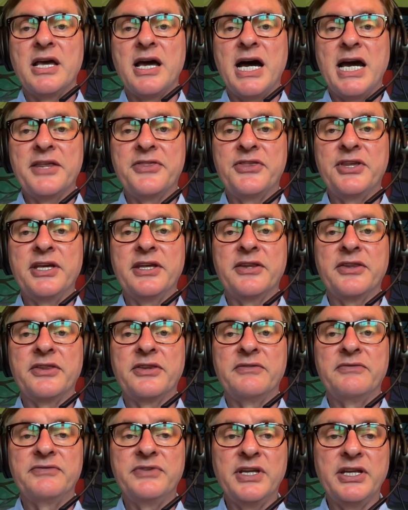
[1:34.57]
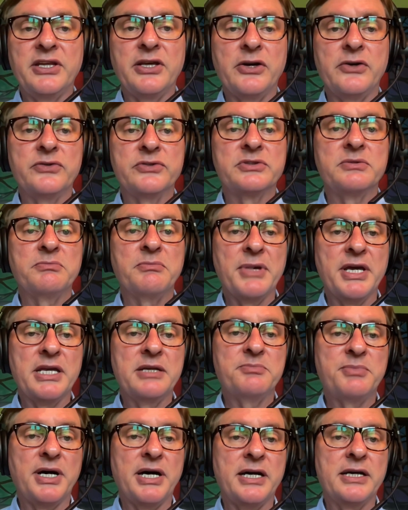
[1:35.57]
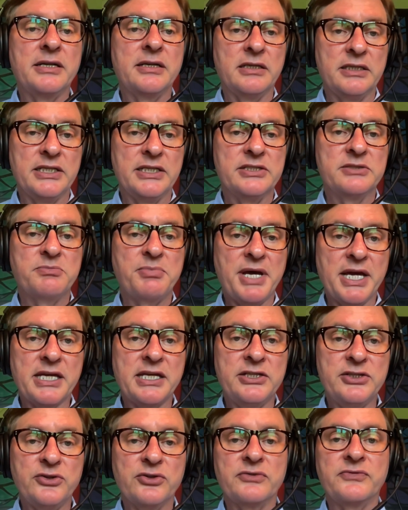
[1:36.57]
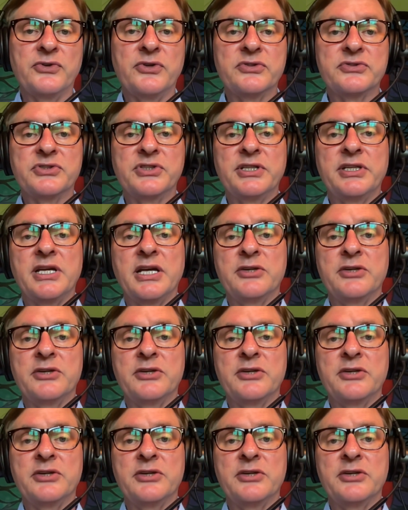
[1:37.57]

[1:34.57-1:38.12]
I think the videos made by Leeds Beckett University